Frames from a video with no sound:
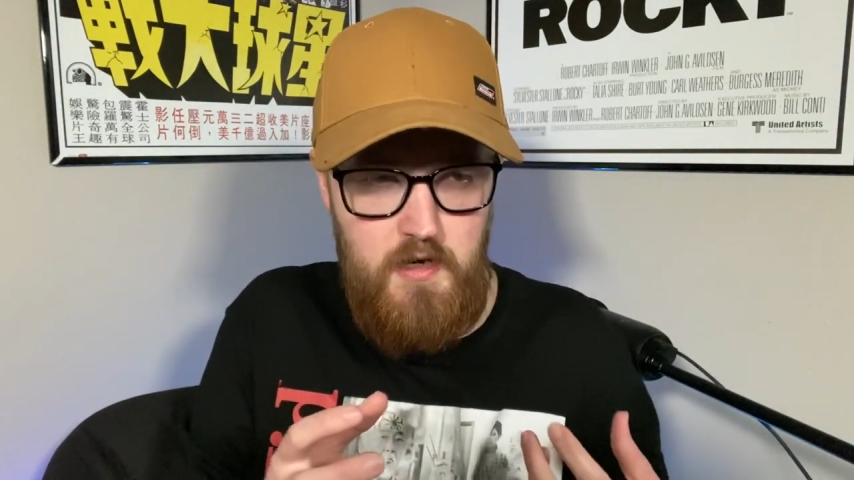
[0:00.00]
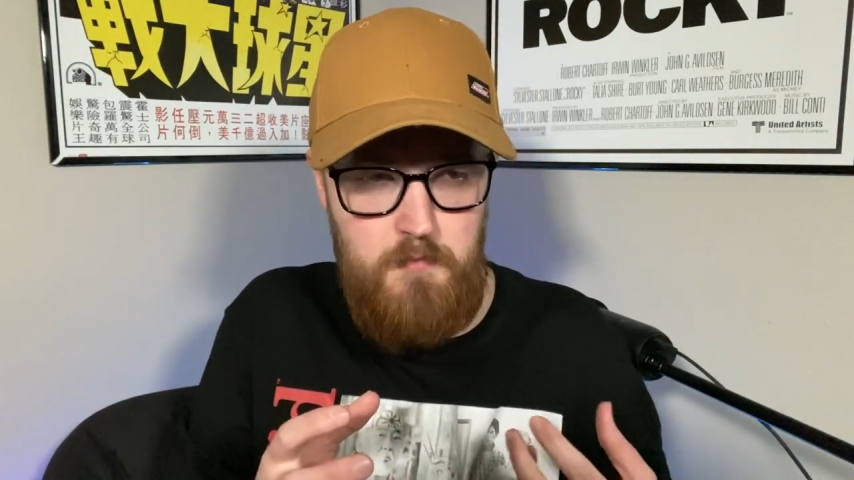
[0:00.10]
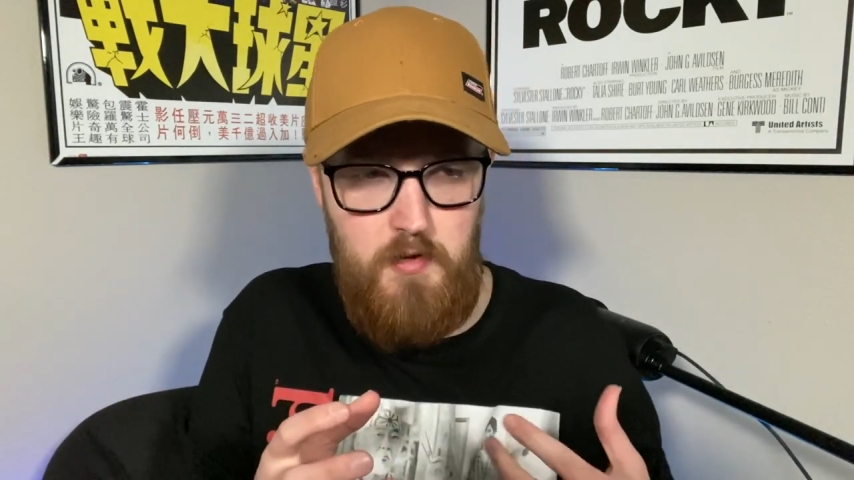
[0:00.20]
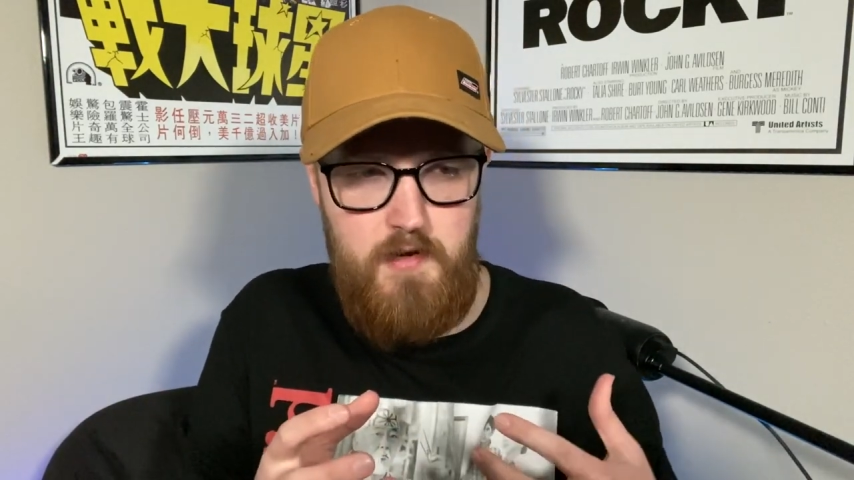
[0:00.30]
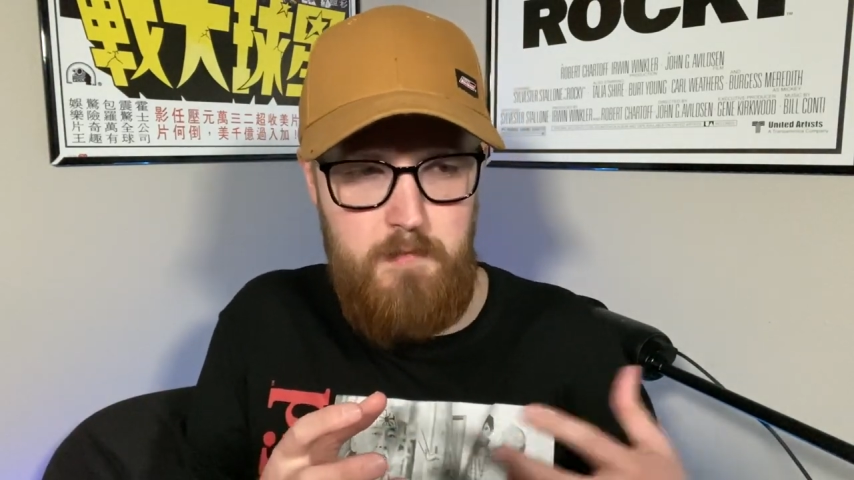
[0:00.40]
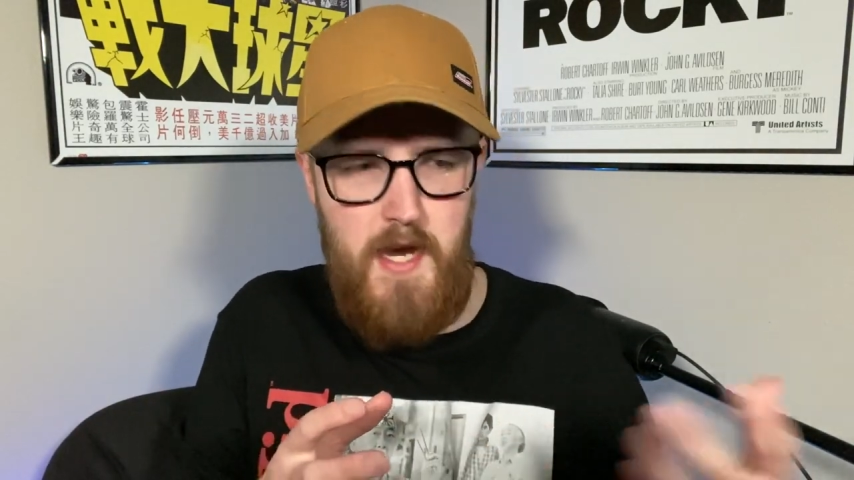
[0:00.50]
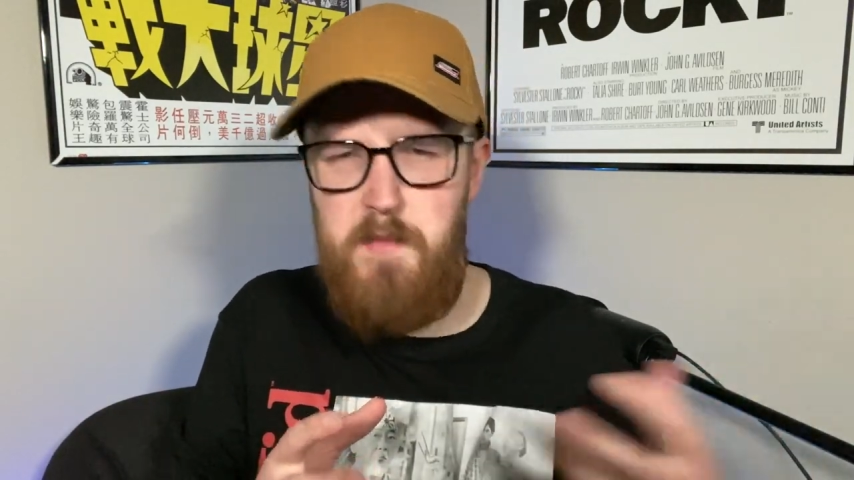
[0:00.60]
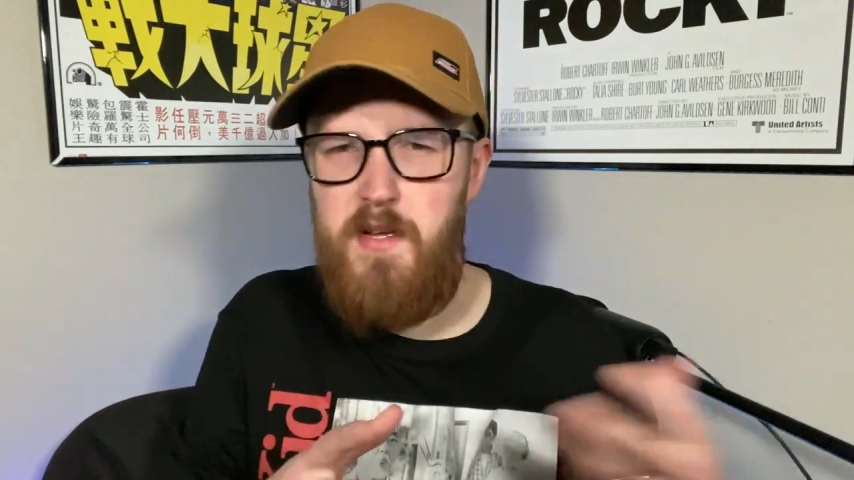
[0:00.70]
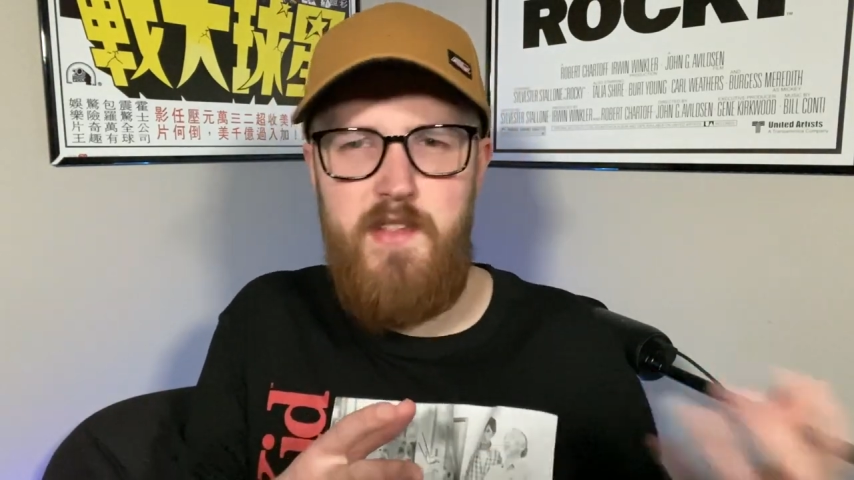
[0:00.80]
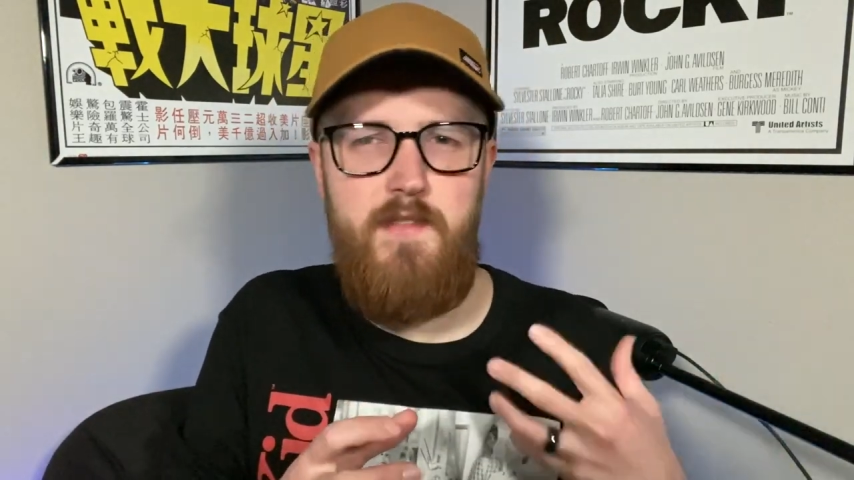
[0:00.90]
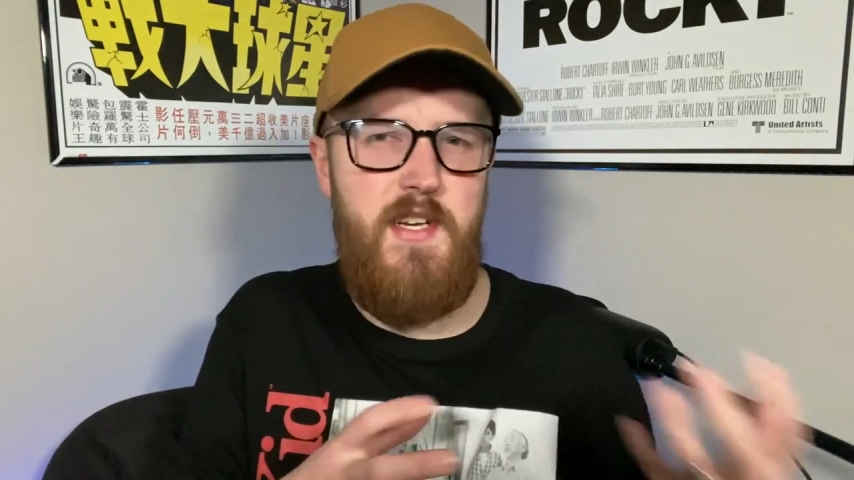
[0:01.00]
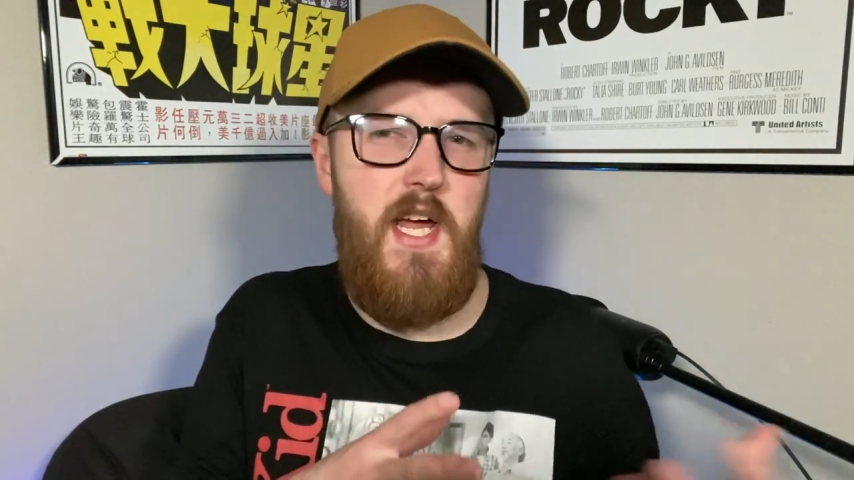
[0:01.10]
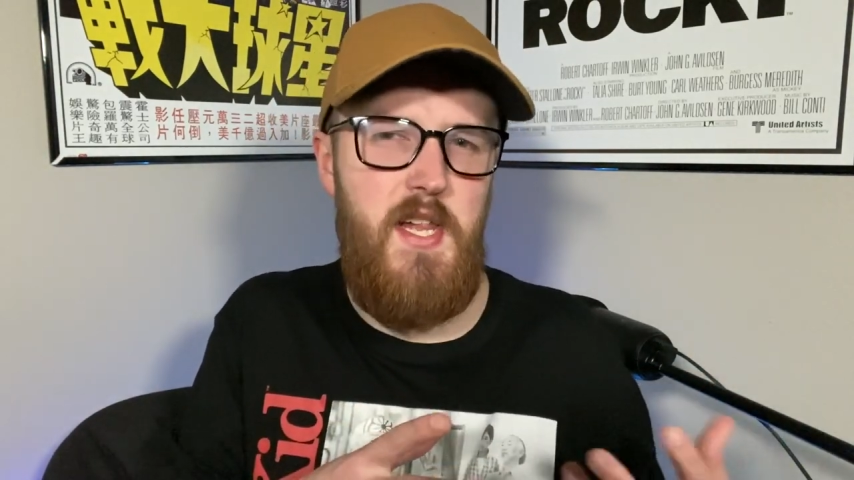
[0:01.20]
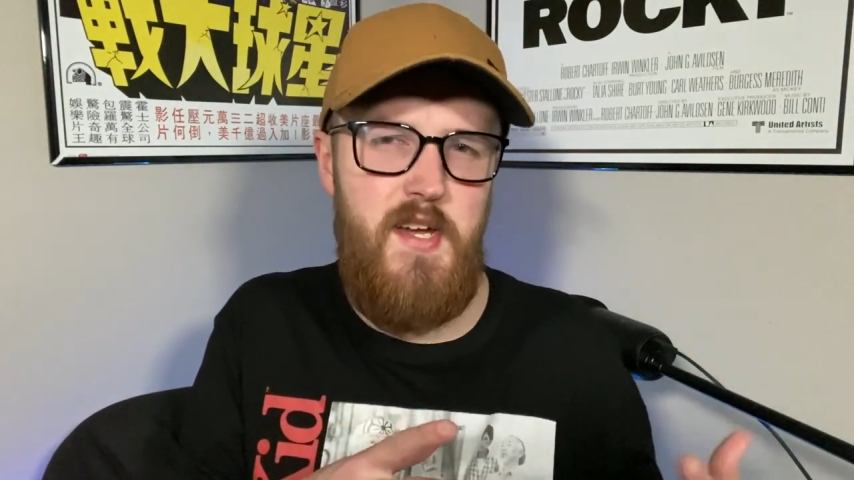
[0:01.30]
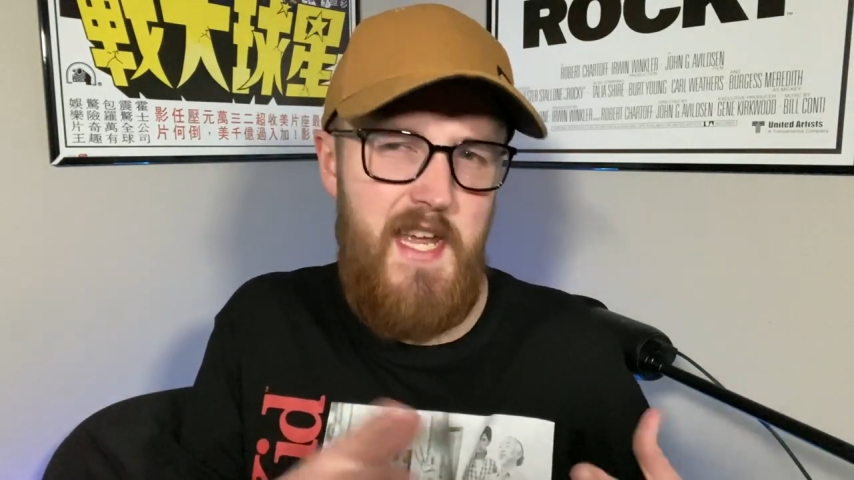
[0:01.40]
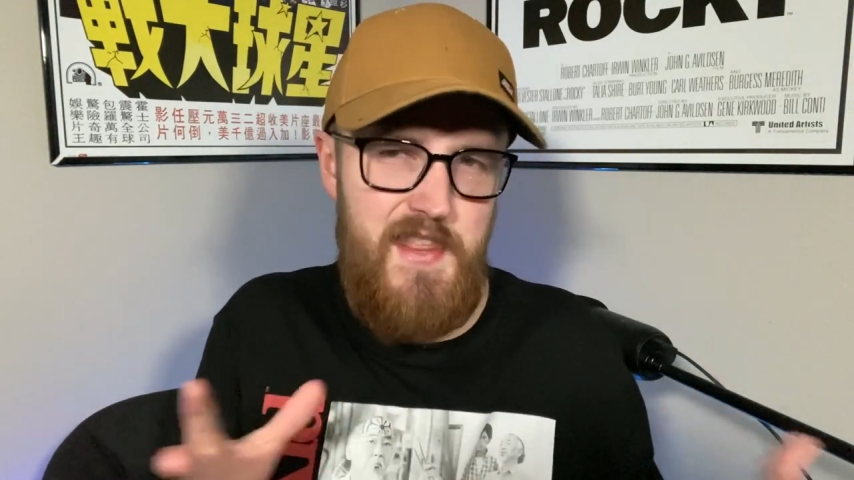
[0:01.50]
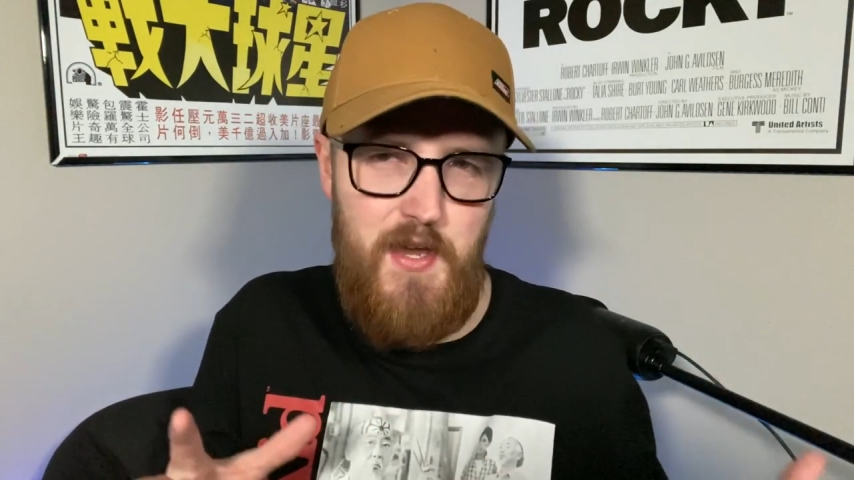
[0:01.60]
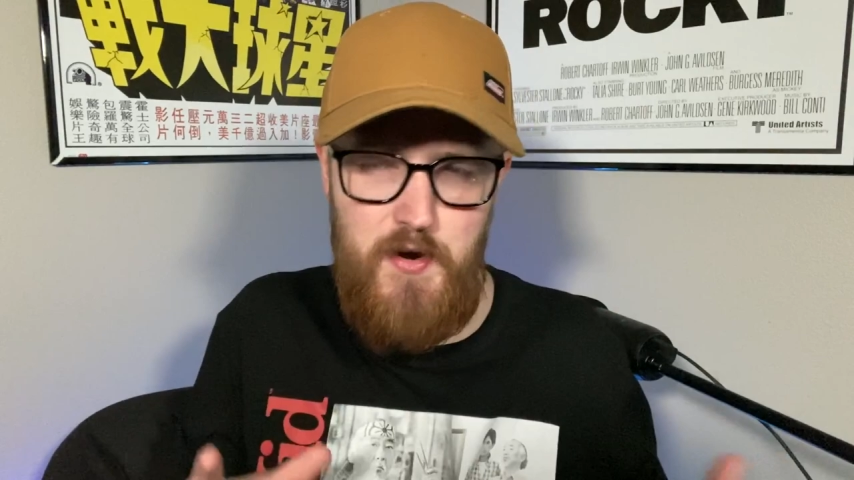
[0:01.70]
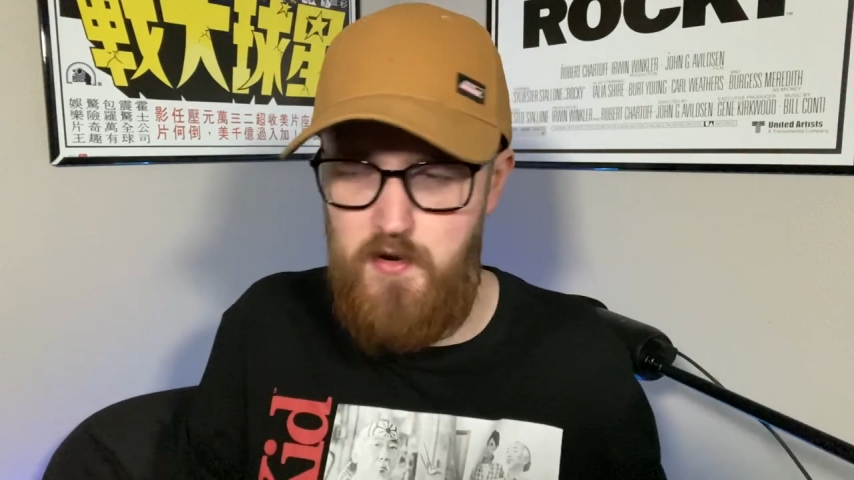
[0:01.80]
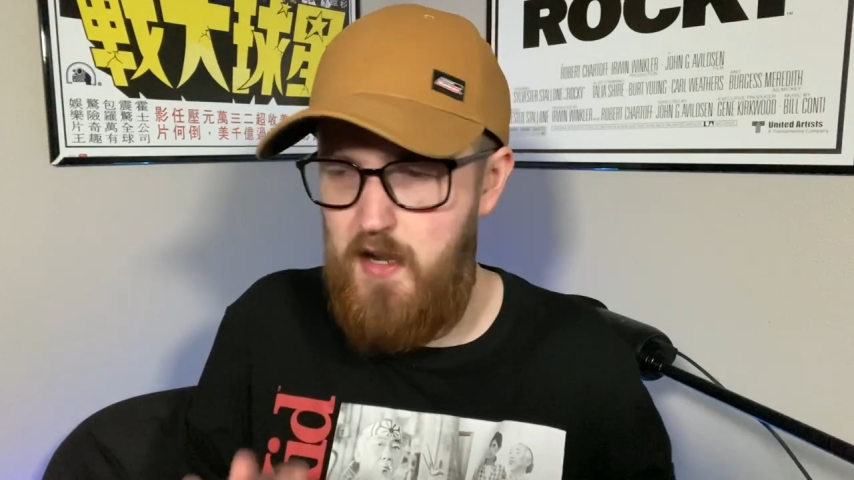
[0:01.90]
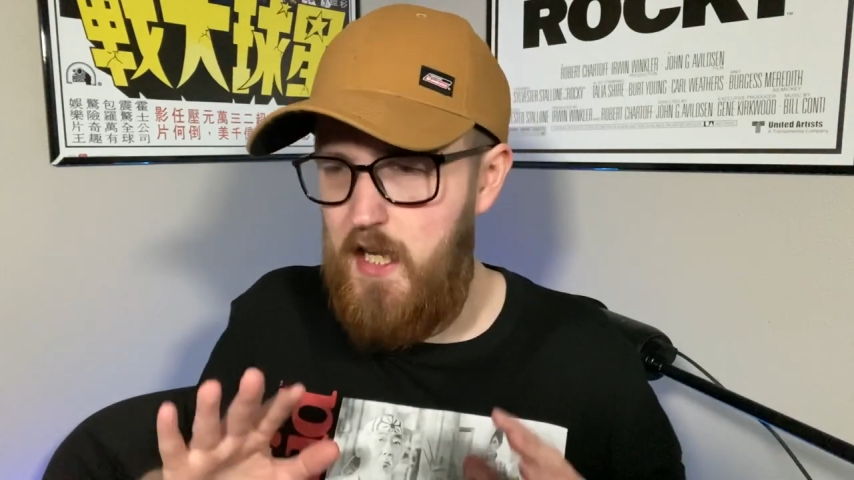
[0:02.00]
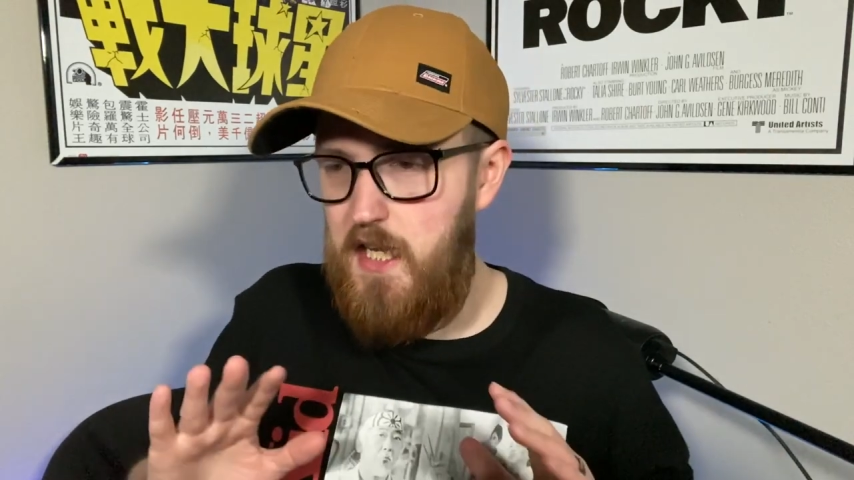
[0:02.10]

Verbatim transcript: but it might be the vanilla in there.